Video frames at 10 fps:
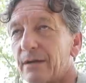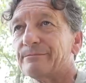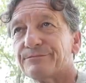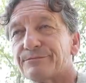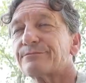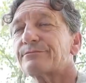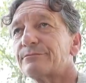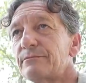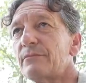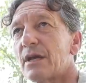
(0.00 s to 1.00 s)
Yeah,
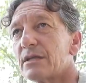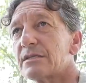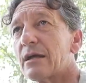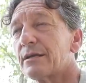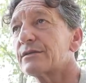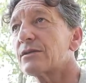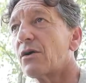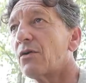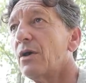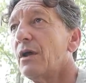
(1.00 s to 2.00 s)
exactly.
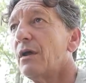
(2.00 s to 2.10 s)
So,